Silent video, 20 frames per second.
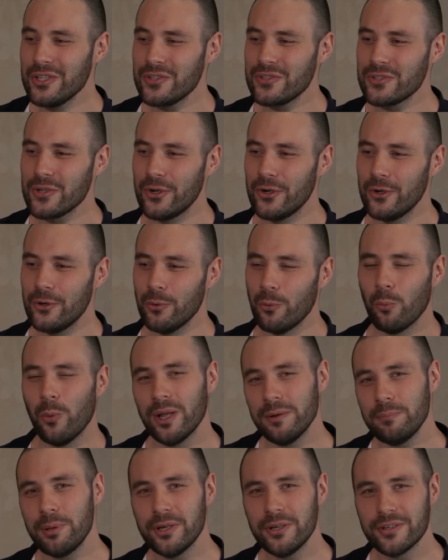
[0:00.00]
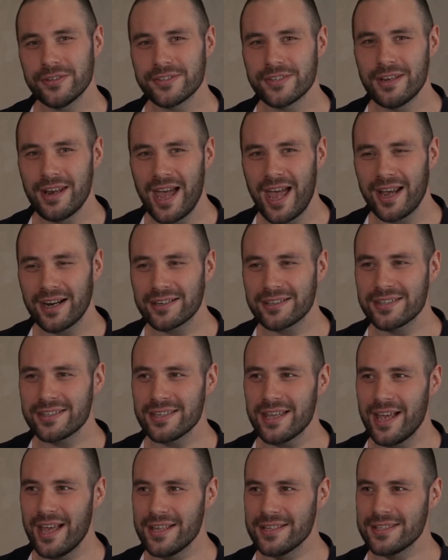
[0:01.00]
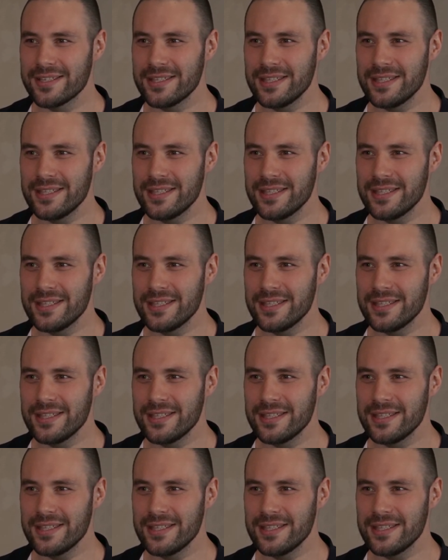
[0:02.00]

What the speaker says: So one person acts as